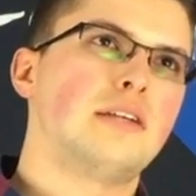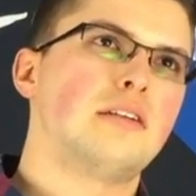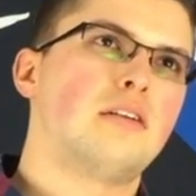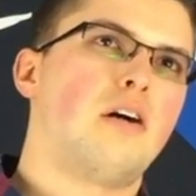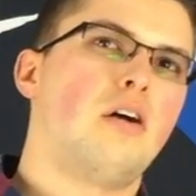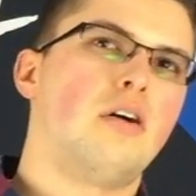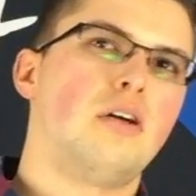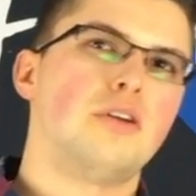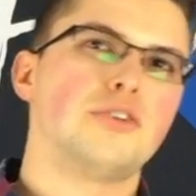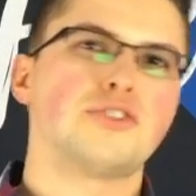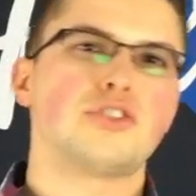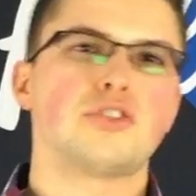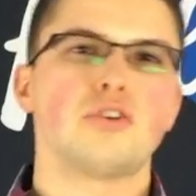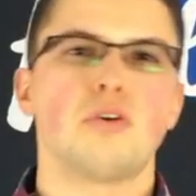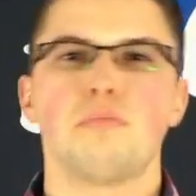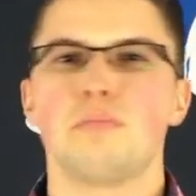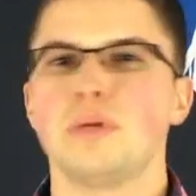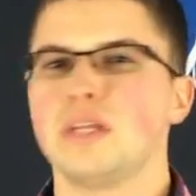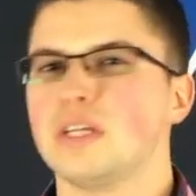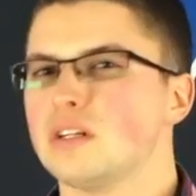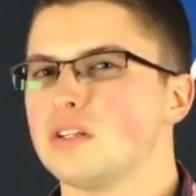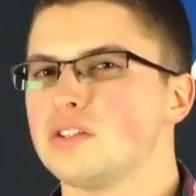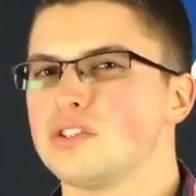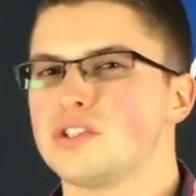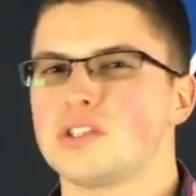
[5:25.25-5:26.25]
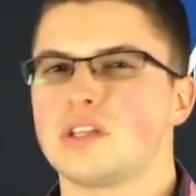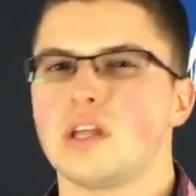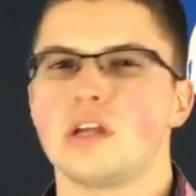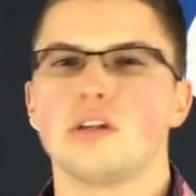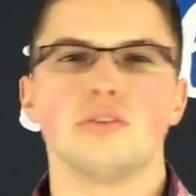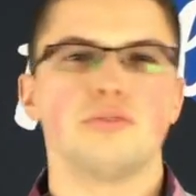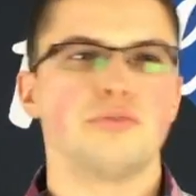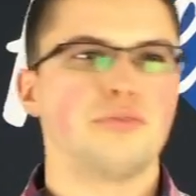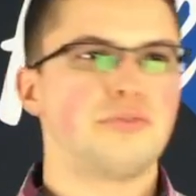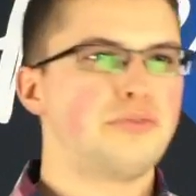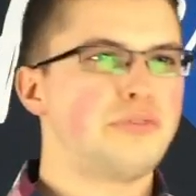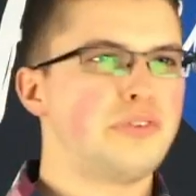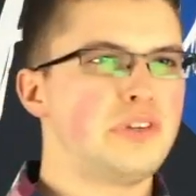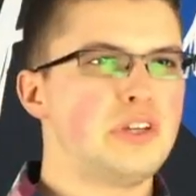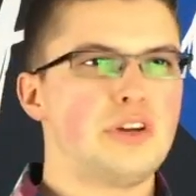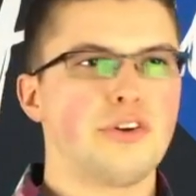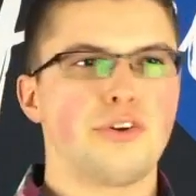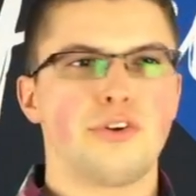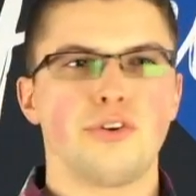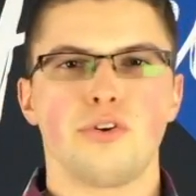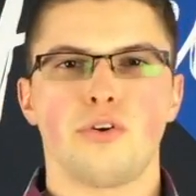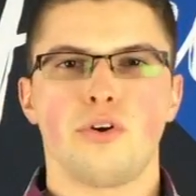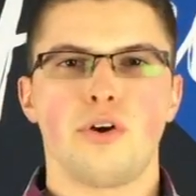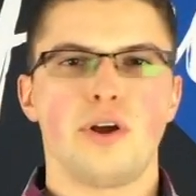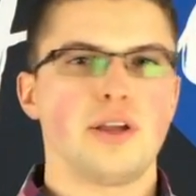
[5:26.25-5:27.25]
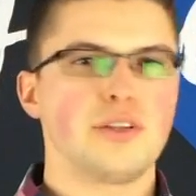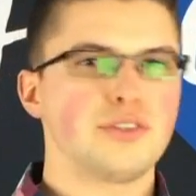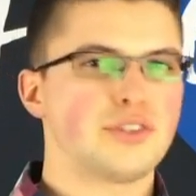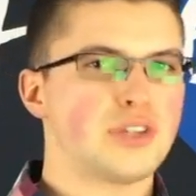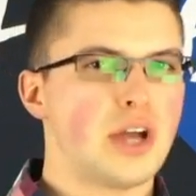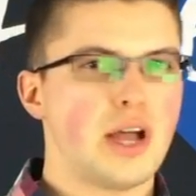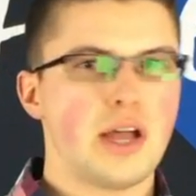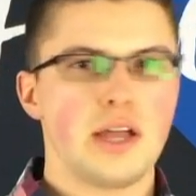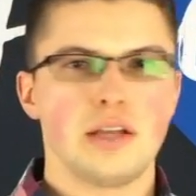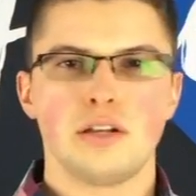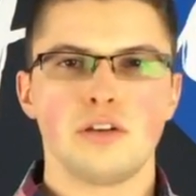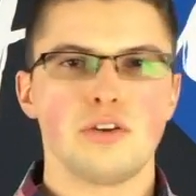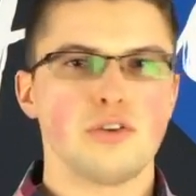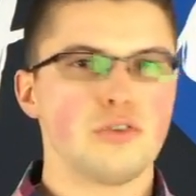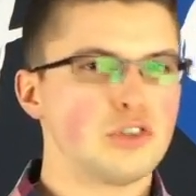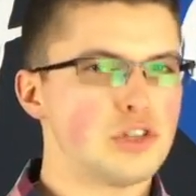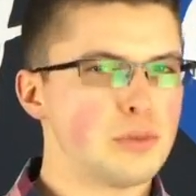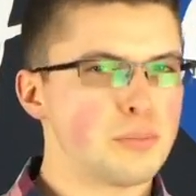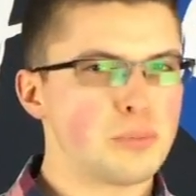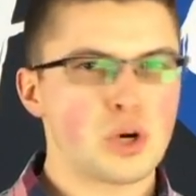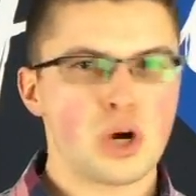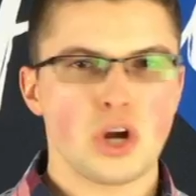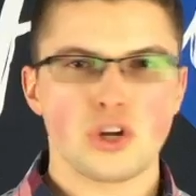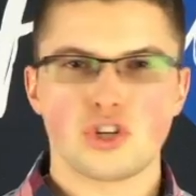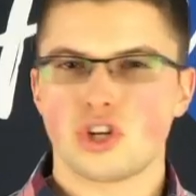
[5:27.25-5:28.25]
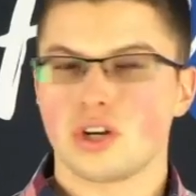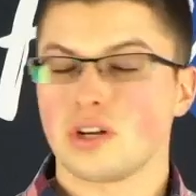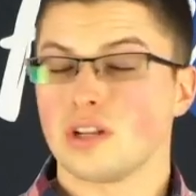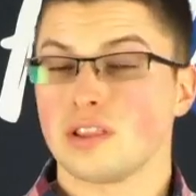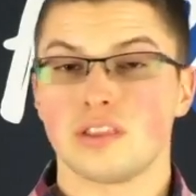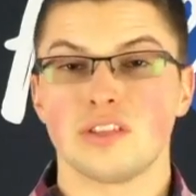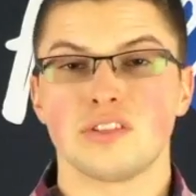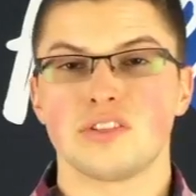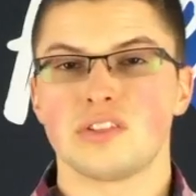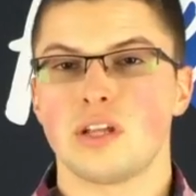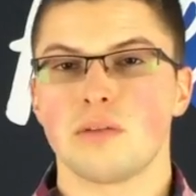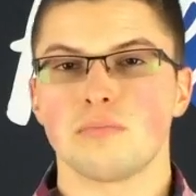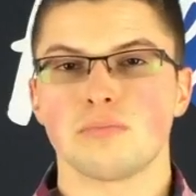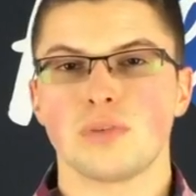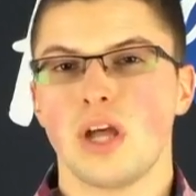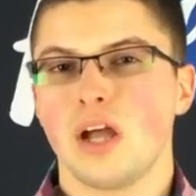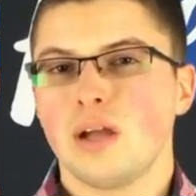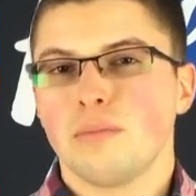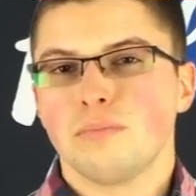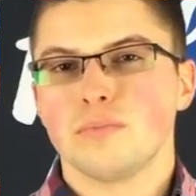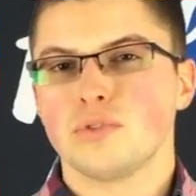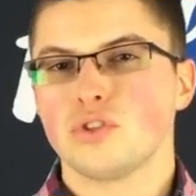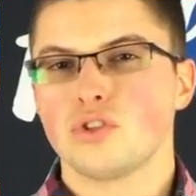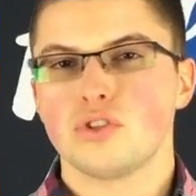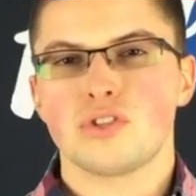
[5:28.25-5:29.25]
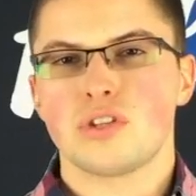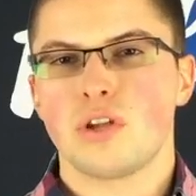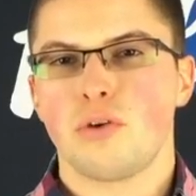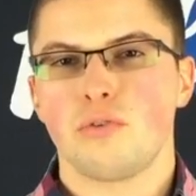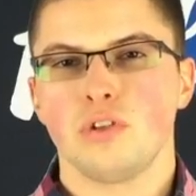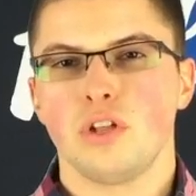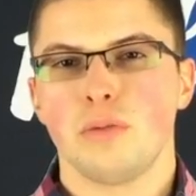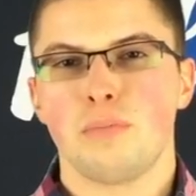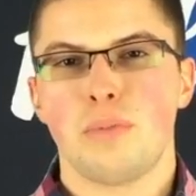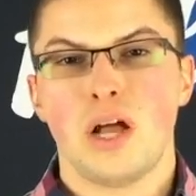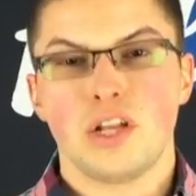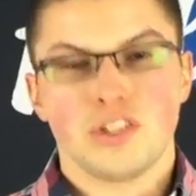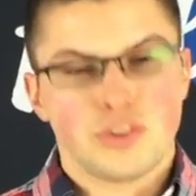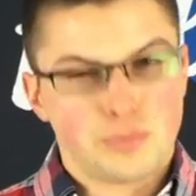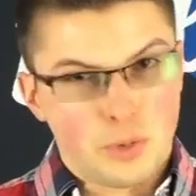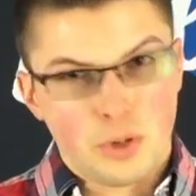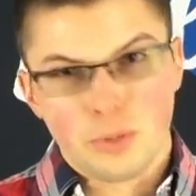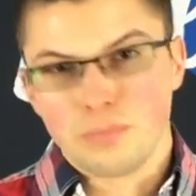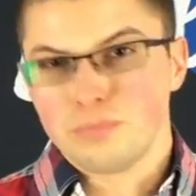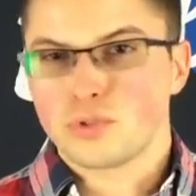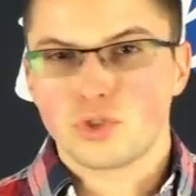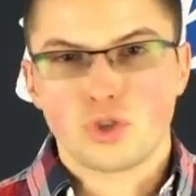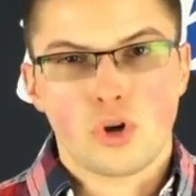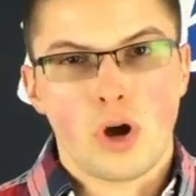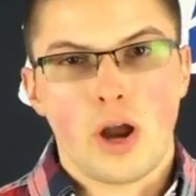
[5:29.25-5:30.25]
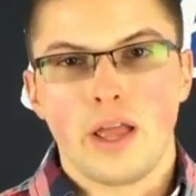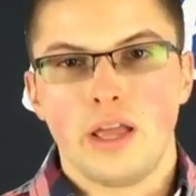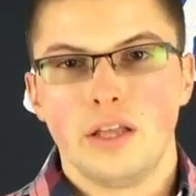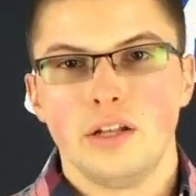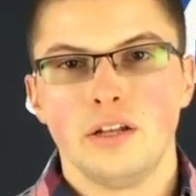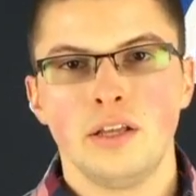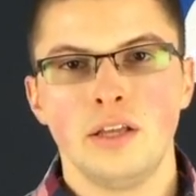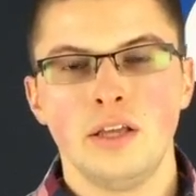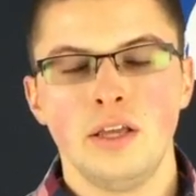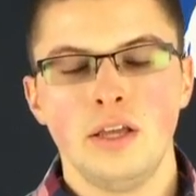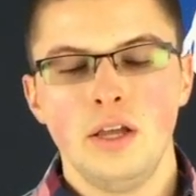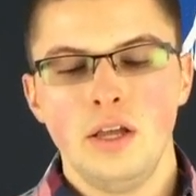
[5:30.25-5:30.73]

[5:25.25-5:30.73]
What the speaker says: and also be in a state of fear or anxiety or depression at the same time. It's just not really possible. Try it.